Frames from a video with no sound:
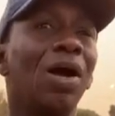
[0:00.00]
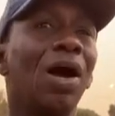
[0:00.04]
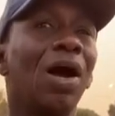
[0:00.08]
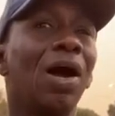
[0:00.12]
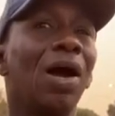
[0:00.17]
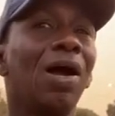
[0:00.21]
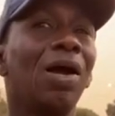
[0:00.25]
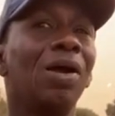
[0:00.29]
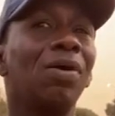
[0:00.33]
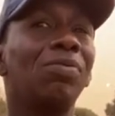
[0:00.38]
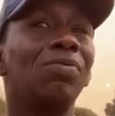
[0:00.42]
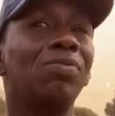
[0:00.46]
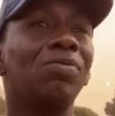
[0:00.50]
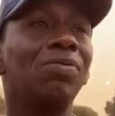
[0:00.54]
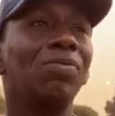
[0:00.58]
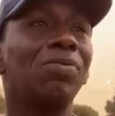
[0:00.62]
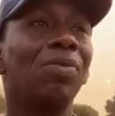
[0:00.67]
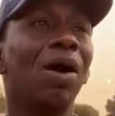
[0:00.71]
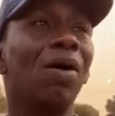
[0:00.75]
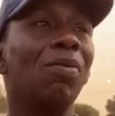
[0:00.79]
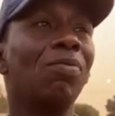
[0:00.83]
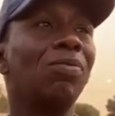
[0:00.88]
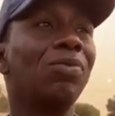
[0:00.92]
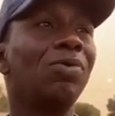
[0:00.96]

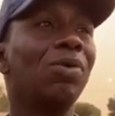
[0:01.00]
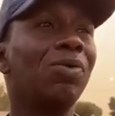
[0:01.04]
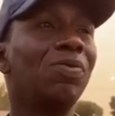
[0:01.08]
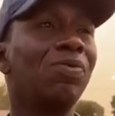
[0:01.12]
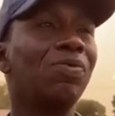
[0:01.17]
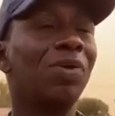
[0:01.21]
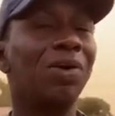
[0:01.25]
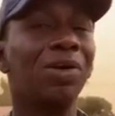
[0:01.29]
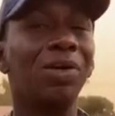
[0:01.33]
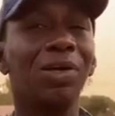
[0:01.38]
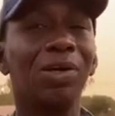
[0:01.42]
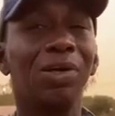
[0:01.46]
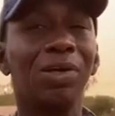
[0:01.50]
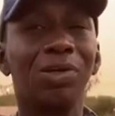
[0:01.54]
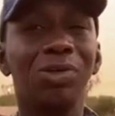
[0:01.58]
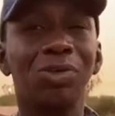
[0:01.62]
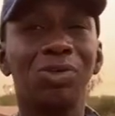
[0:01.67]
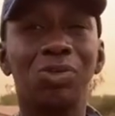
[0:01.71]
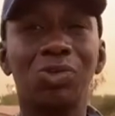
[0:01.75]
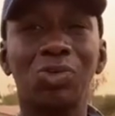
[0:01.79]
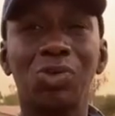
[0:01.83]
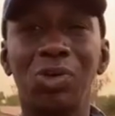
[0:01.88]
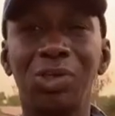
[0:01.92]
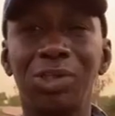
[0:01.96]
I'm not very
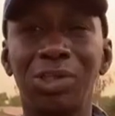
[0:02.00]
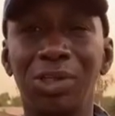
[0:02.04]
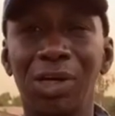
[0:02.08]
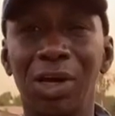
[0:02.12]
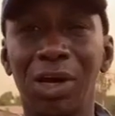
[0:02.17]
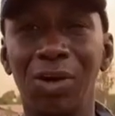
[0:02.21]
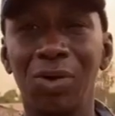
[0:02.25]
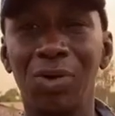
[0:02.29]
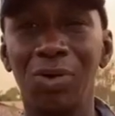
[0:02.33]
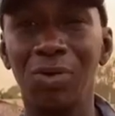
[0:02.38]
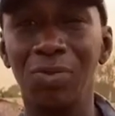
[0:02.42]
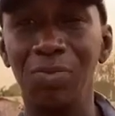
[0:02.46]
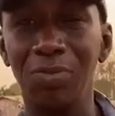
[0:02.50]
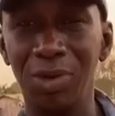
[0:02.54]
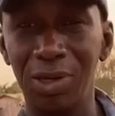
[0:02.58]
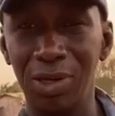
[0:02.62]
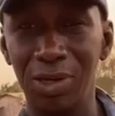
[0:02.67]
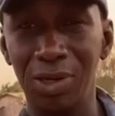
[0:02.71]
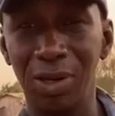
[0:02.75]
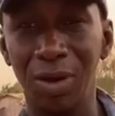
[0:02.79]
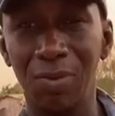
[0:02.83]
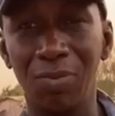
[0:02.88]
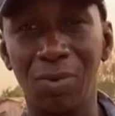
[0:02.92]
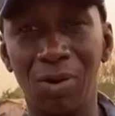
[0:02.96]
social on
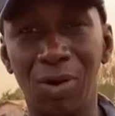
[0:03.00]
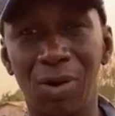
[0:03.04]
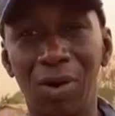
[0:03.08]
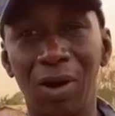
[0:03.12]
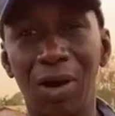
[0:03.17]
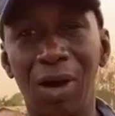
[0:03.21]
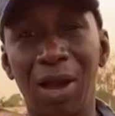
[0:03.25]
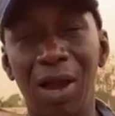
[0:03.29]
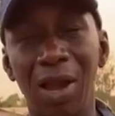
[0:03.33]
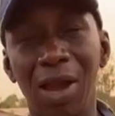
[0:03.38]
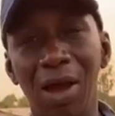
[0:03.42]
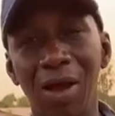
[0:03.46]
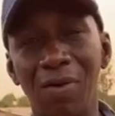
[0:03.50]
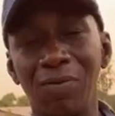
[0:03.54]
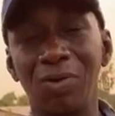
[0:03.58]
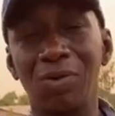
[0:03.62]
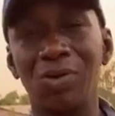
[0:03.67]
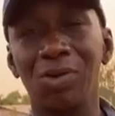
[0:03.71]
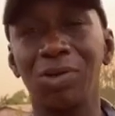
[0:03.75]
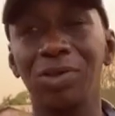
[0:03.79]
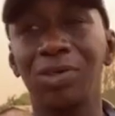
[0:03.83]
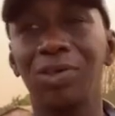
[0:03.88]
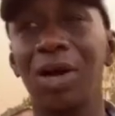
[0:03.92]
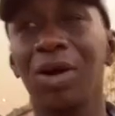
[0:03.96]
media, but I have a
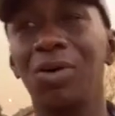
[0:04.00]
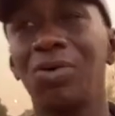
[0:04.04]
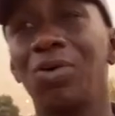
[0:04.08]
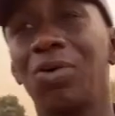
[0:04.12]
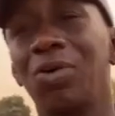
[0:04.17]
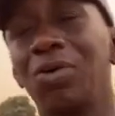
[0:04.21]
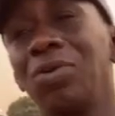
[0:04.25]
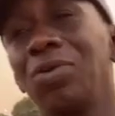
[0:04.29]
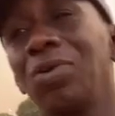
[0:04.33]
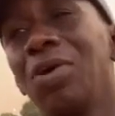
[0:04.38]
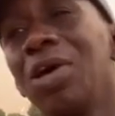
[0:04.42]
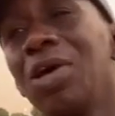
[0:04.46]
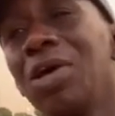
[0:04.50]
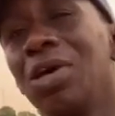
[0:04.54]
contact on.